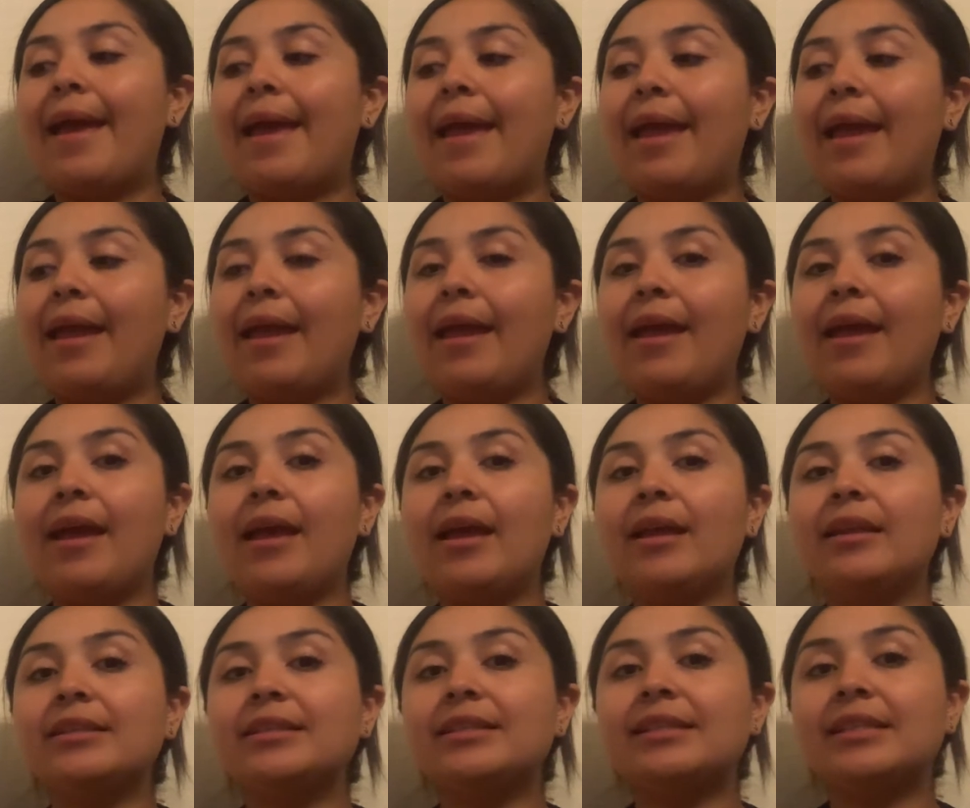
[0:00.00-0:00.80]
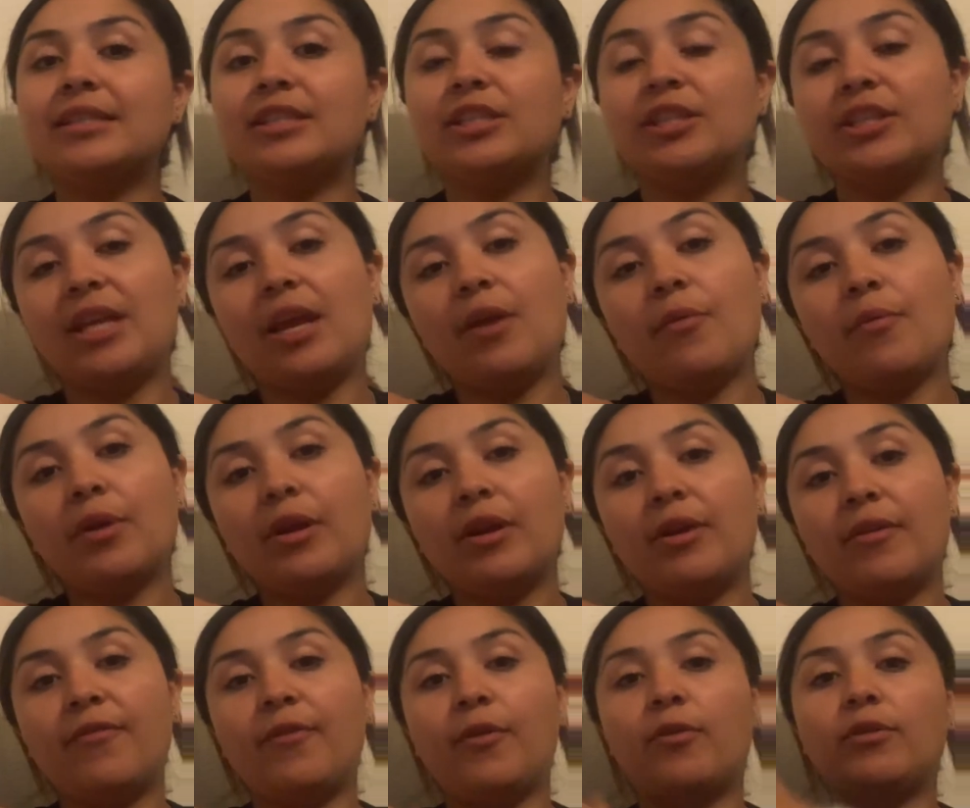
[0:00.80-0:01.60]
And since today we're
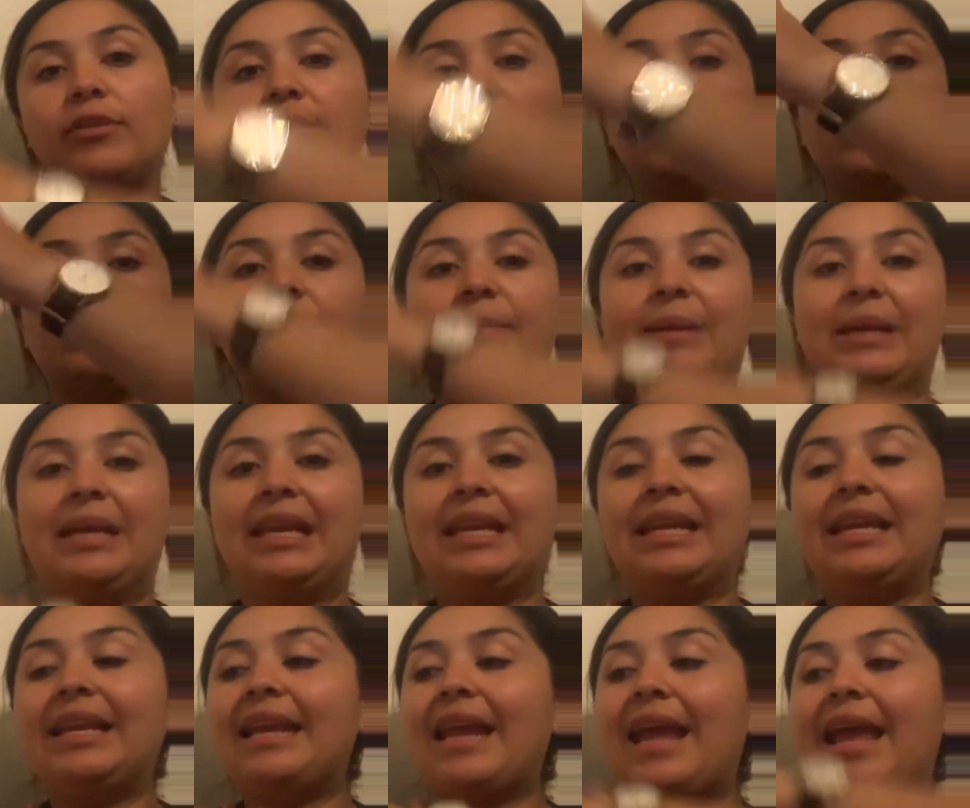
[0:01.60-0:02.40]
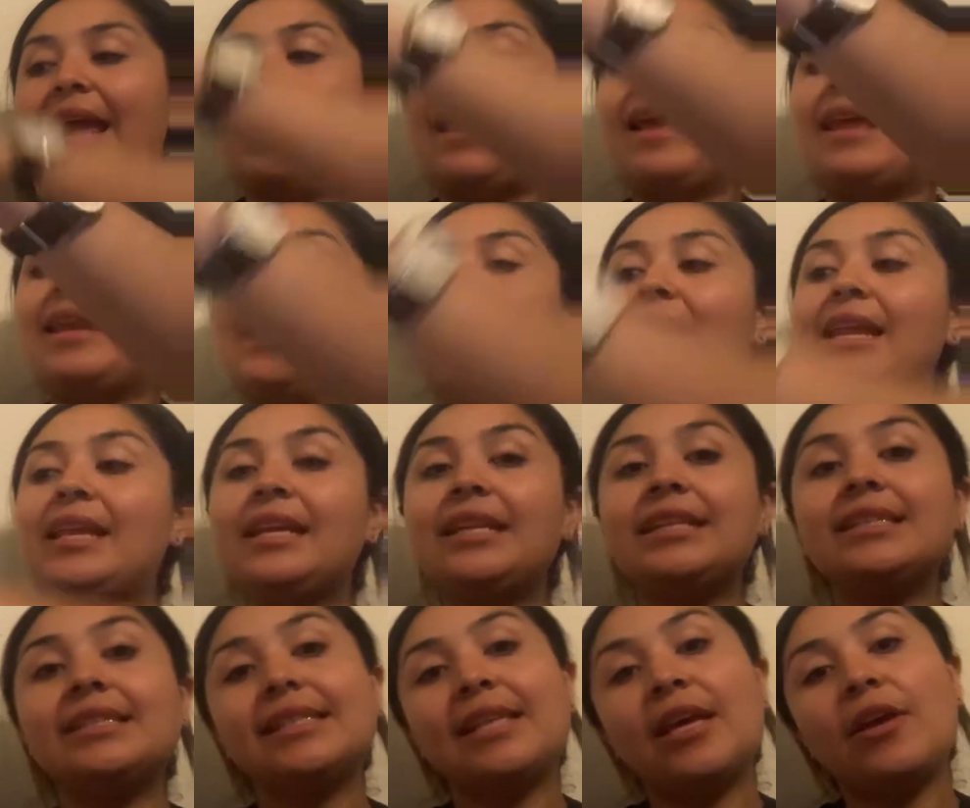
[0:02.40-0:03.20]
going to focus on the beginning and
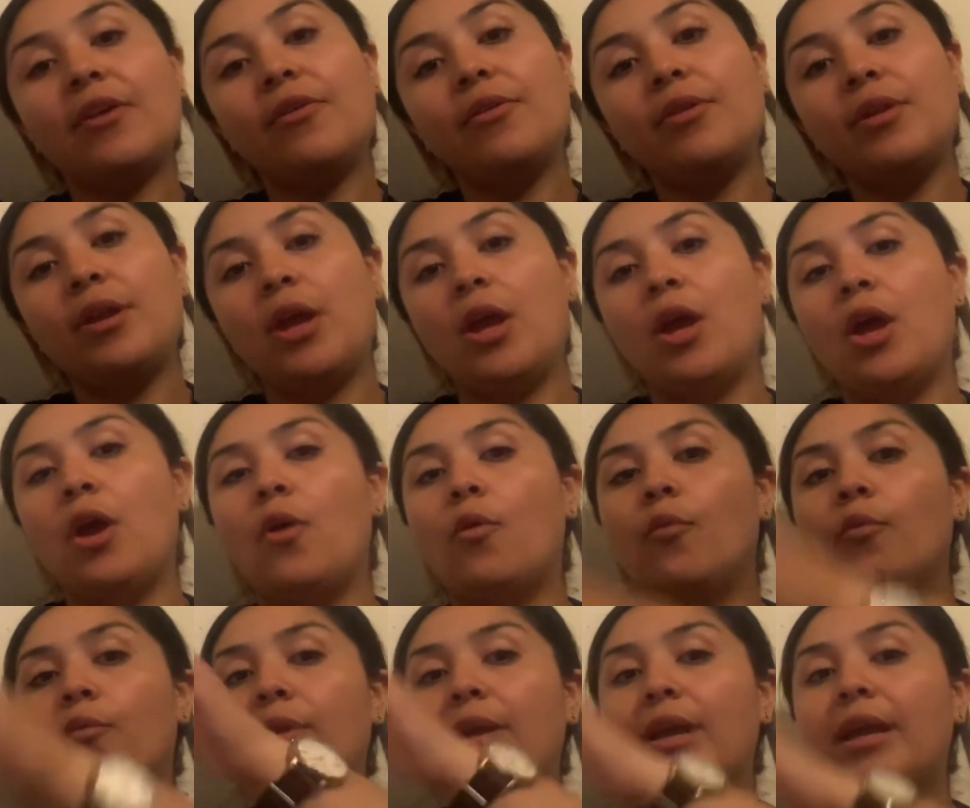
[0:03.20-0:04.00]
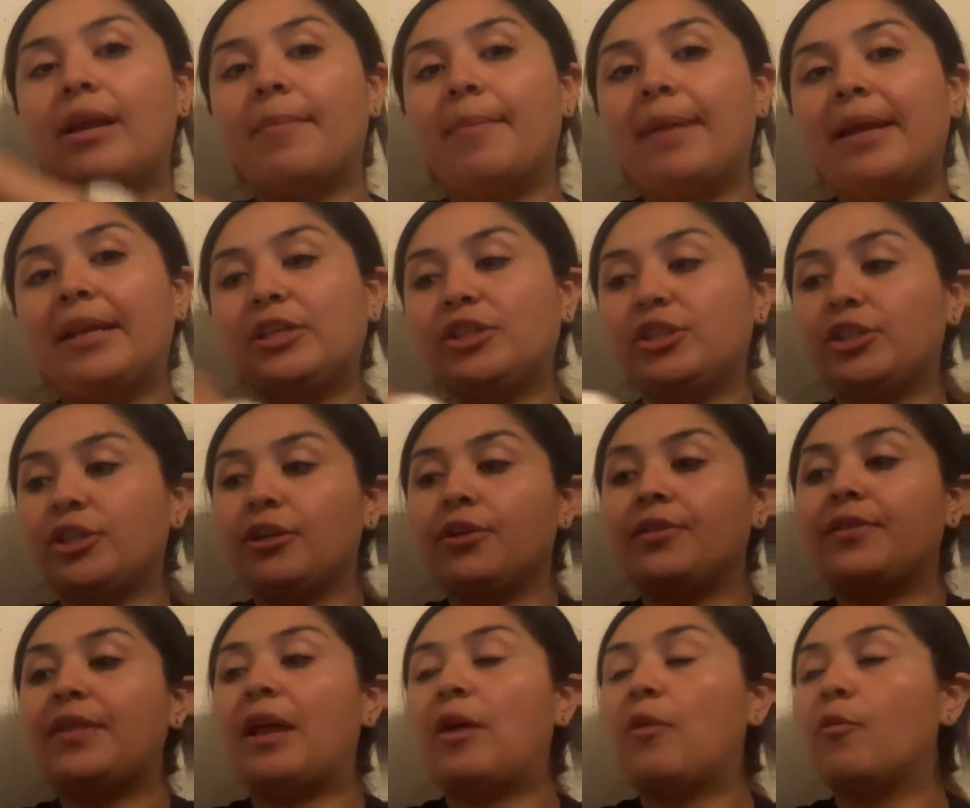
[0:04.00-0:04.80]
ending sound, we got to make
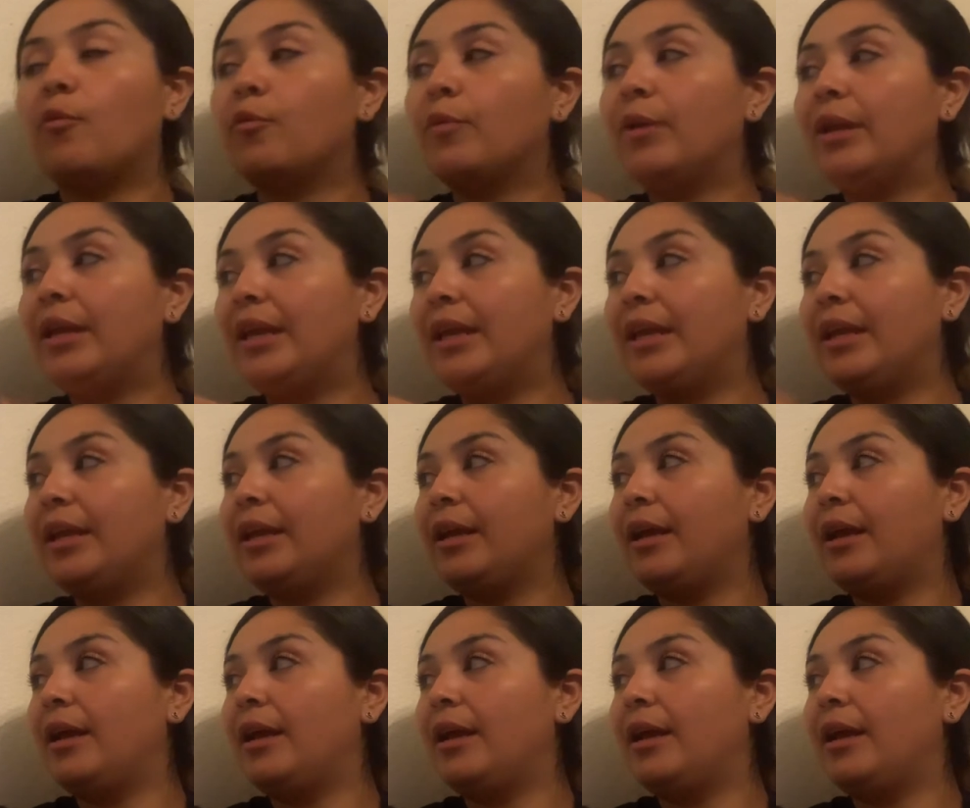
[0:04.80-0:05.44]
sure that we